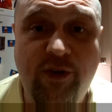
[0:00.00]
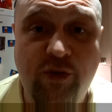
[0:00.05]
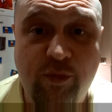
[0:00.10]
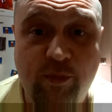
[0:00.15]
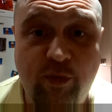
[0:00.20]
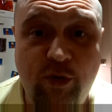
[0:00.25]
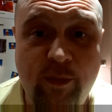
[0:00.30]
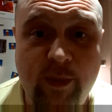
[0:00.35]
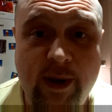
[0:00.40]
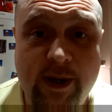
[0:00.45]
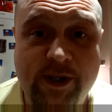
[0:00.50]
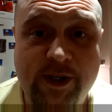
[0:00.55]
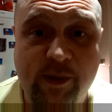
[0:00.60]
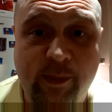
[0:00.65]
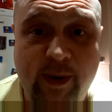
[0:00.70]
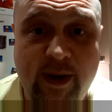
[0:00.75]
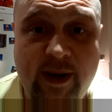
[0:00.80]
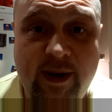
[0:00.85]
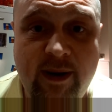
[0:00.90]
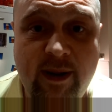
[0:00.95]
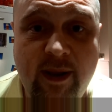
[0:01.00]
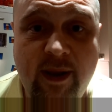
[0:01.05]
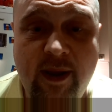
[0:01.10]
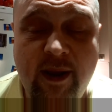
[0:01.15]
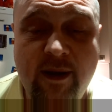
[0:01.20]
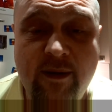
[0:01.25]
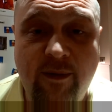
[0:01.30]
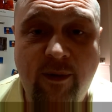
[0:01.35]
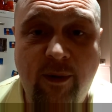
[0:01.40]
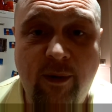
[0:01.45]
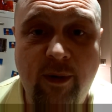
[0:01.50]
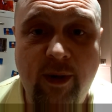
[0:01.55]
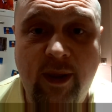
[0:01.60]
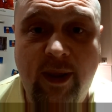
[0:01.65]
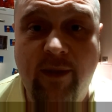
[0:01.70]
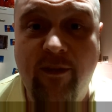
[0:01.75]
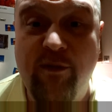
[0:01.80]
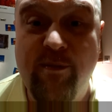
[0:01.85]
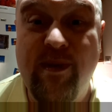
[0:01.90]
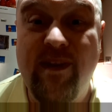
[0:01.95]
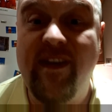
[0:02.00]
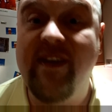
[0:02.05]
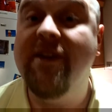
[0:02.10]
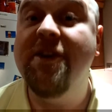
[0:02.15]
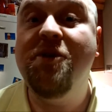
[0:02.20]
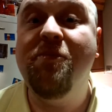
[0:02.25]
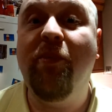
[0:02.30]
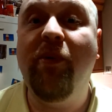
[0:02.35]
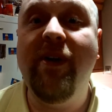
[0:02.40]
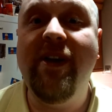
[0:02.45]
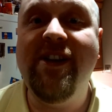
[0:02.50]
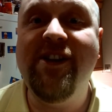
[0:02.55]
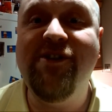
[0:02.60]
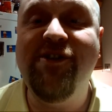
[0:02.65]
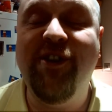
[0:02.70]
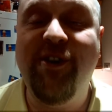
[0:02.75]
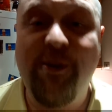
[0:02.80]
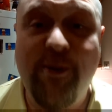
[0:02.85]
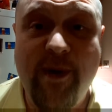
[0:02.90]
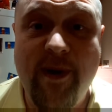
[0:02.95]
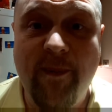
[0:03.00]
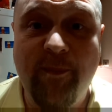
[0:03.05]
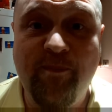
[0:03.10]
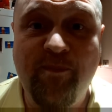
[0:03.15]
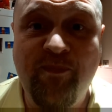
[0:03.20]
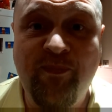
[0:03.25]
to Brewmaster Ben for giving me the inspiration to do it.